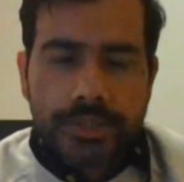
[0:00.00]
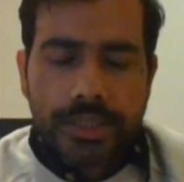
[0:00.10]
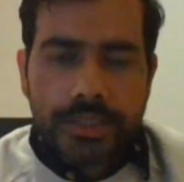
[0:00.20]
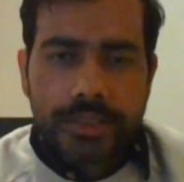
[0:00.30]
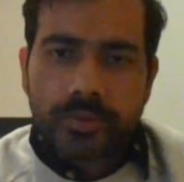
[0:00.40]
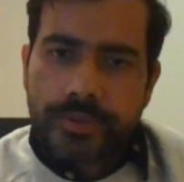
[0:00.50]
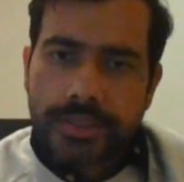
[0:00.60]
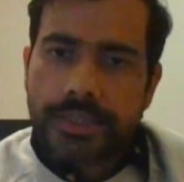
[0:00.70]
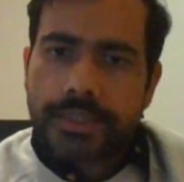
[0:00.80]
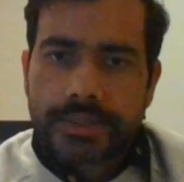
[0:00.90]
And you can
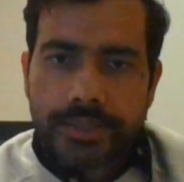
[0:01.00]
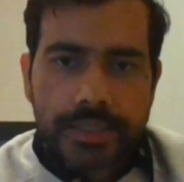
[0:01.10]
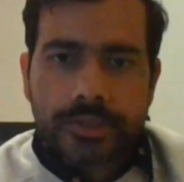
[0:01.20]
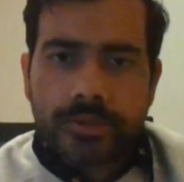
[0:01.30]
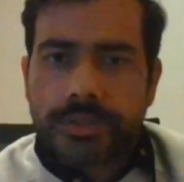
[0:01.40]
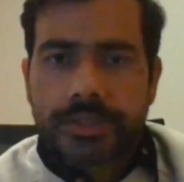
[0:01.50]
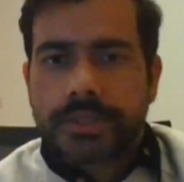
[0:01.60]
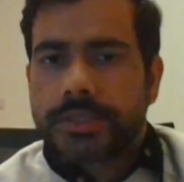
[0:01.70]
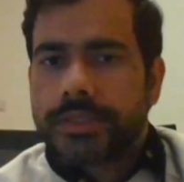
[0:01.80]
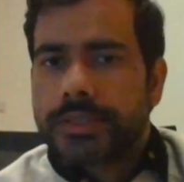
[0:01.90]
get a shared
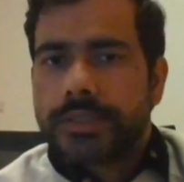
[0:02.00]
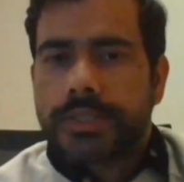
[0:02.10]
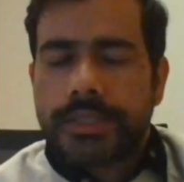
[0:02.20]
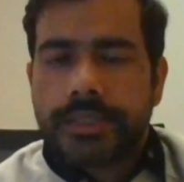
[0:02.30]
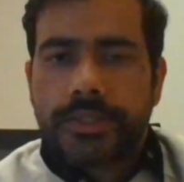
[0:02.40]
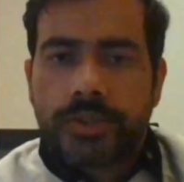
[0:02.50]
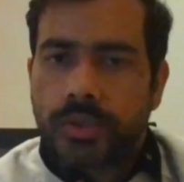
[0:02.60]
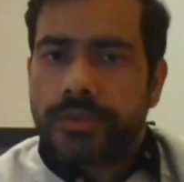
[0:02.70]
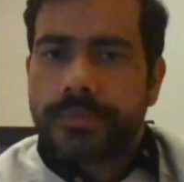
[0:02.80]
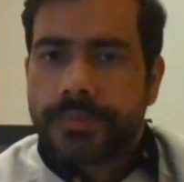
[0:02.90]
accommodation in
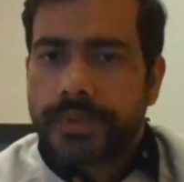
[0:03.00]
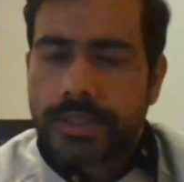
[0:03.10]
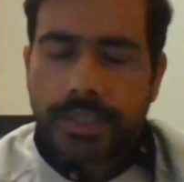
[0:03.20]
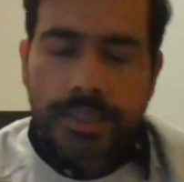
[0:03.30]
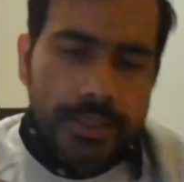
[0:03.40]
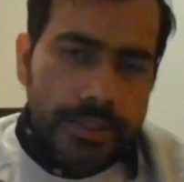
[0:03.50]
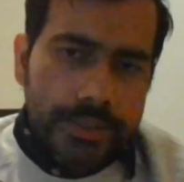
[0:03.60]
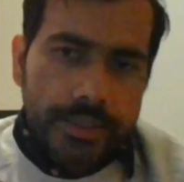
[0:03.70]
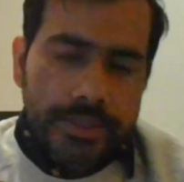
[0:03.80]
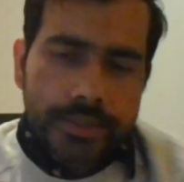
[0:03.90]
Europe
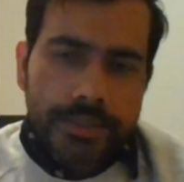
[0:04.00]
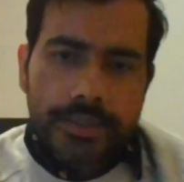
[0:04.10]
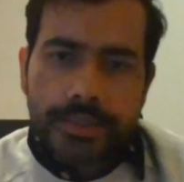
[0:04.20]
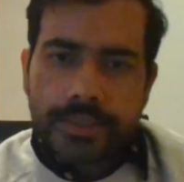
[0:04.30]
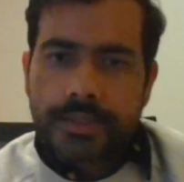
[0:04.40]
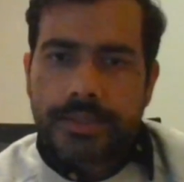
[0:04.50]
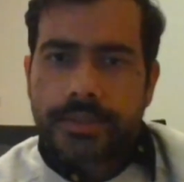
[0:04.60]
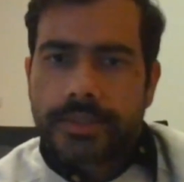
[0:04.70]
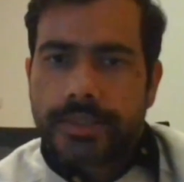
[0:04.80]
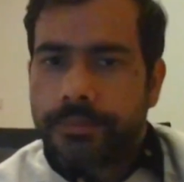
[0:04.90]
in
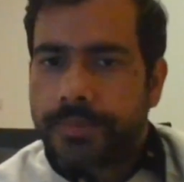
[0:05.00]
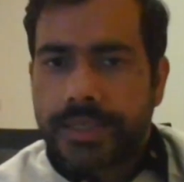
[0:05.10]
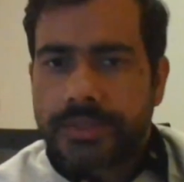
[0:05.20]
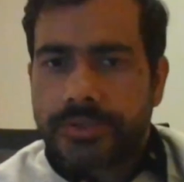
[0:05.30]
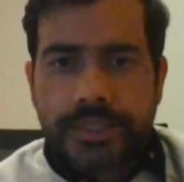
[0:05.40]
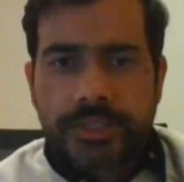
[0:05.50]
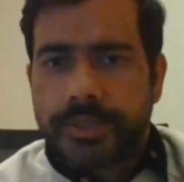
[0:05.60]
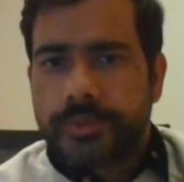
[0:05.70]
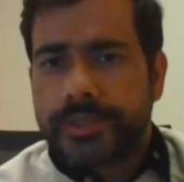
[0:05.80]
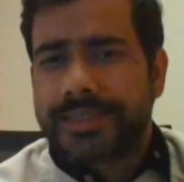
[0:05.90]
a price range
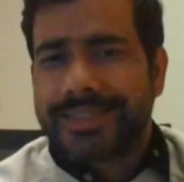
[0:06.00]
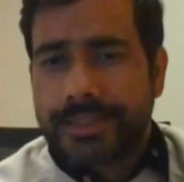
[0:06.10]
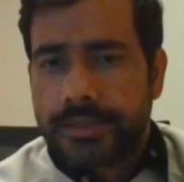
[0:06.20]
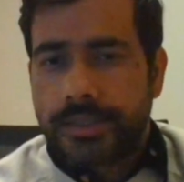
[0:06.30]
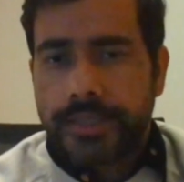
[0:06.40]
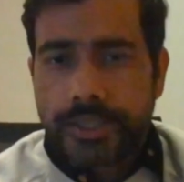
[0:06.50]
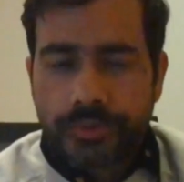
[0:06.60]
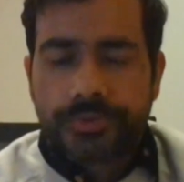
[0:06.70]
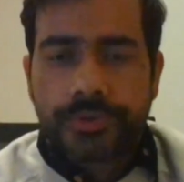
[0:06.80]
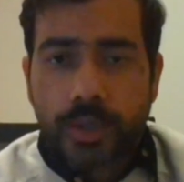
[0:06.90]
between 600 to
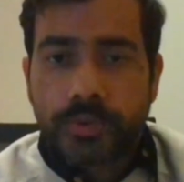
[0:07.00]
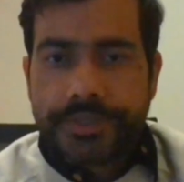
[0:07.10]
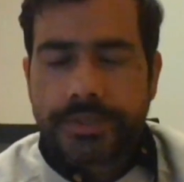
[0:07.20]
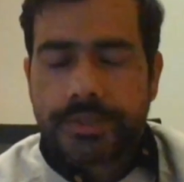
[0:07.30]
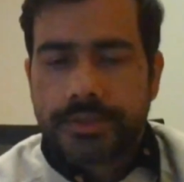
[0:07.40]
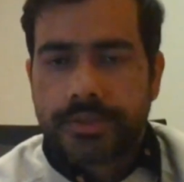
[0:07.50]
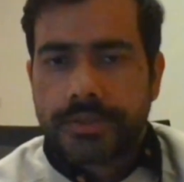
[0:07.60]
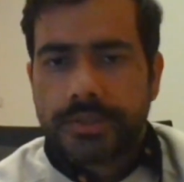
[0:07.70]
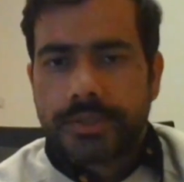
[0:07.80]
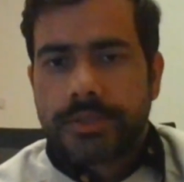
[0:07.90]
1000.
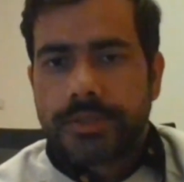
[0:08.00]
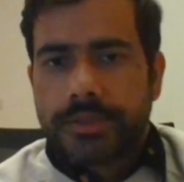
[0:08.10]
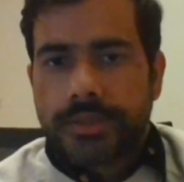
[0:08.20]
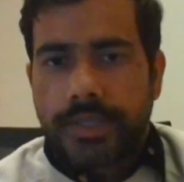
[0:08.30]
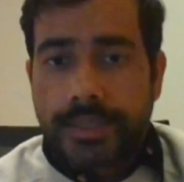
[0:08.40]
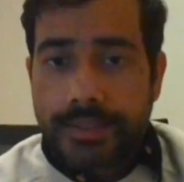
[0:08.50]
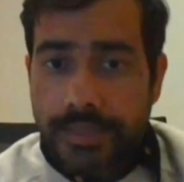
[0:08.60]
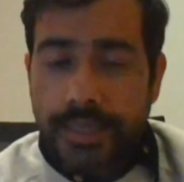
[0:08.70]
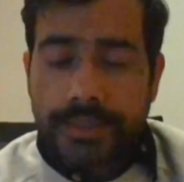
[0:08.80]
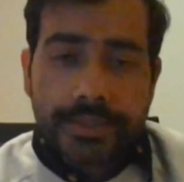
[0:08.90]
And in
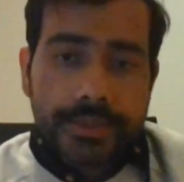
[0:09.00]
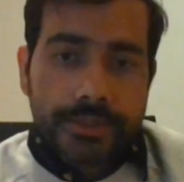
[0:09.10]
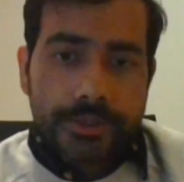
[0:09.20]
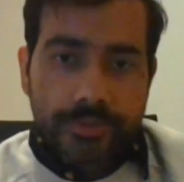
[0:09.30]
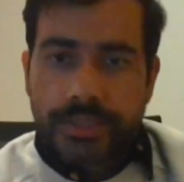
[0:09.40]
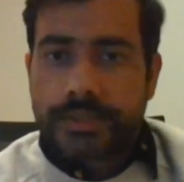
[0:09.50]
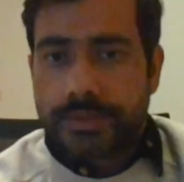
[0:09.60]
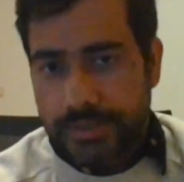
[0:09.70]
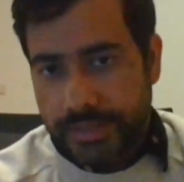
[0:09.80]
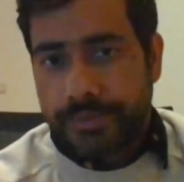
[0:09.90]
that case, you can
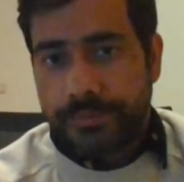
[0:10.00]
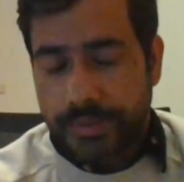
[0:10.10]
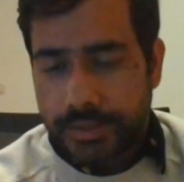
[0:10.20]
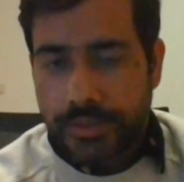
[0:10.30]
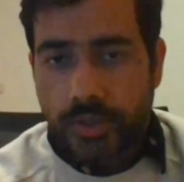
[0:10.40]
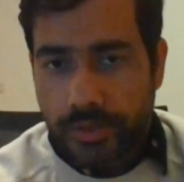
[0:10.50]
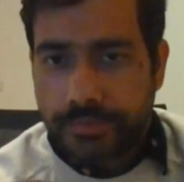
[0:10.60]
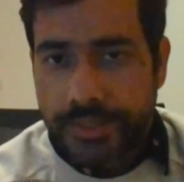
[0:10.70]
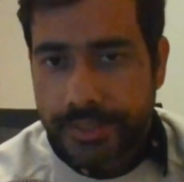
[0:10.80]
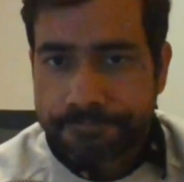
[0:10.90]
save a lot of
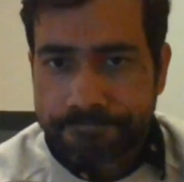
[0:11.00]
money.